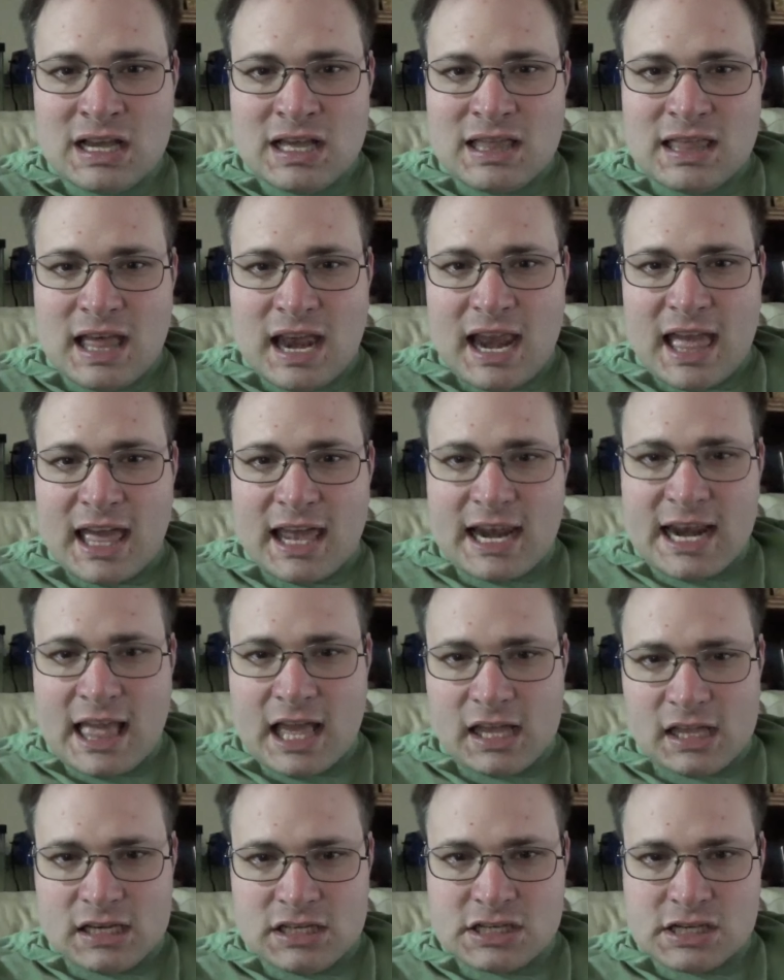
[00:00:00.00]
that
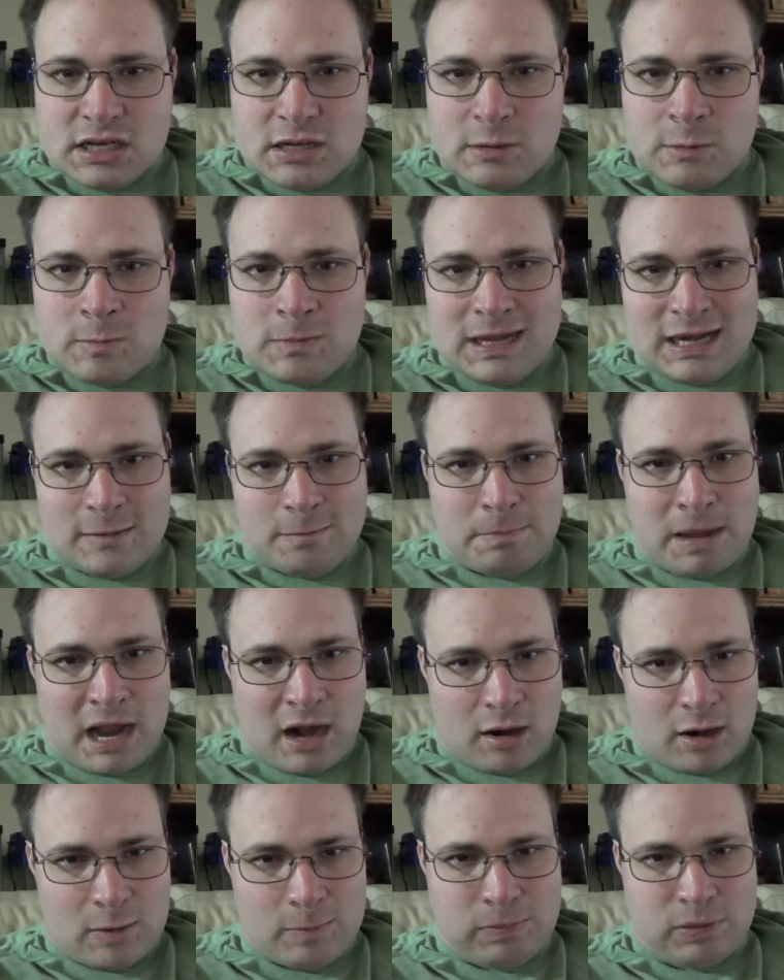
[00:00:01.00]
Adonijah made a
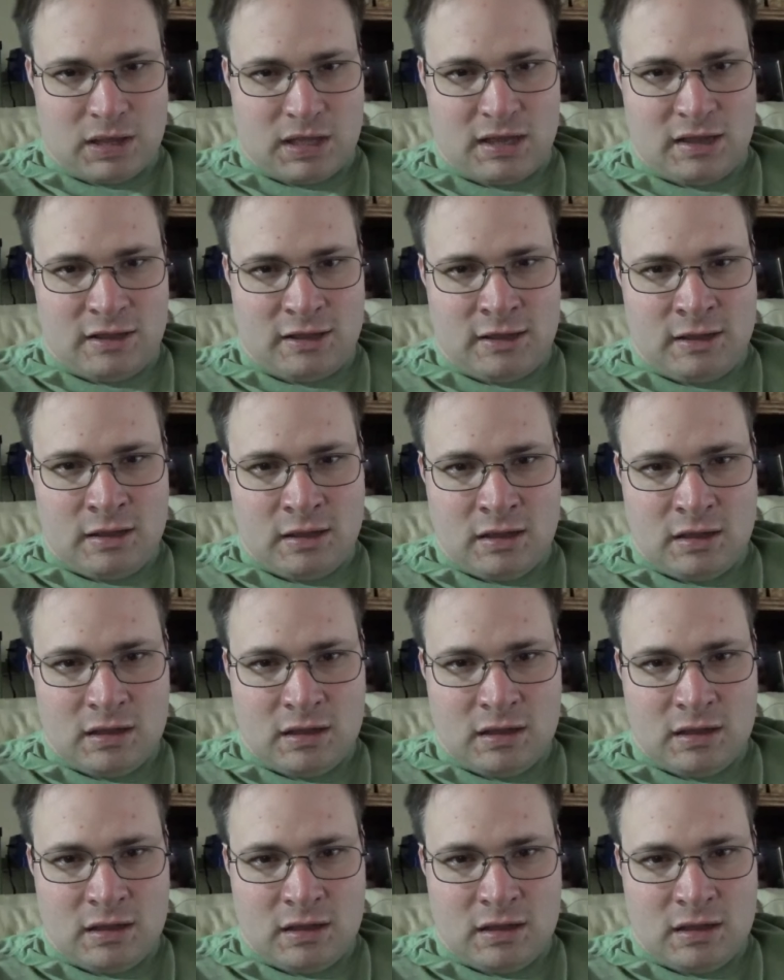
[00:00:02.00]
power play